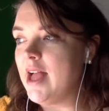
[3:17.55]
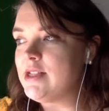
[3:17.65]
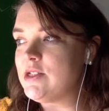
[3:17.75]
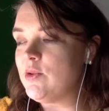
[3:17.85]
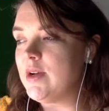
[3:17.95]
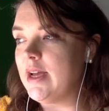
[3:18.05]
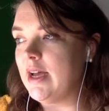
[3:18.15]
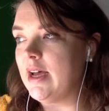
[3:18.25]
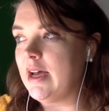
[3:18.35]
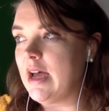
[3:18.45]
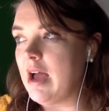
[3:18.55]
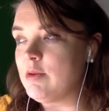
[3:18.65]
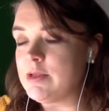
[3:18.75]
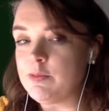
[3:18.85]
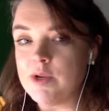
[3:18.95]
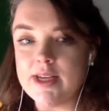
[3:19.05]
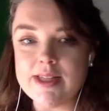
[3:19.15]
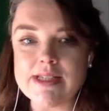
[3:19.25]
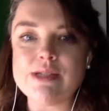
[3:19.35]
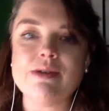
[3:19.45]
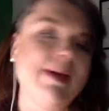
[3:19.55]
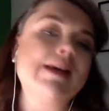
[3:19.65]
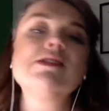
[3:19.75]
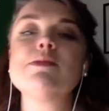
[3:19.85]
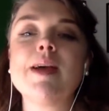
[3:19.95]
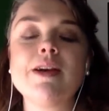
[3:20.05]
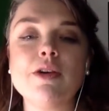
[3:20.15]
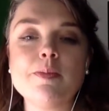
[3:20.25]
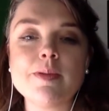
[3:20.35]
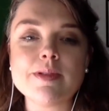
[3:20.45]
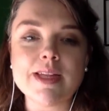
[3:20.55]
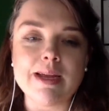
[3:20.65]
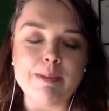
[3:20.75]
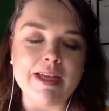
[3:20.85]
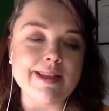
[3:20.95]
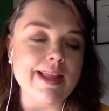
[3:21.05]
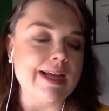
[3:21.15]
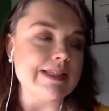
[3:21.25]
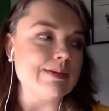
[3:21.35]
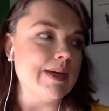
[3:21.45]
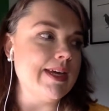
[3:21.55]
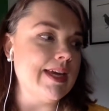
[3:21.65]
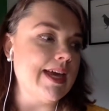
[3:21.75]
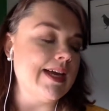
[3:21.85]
And so I was bringing this to a mastermind group that I'm in last week,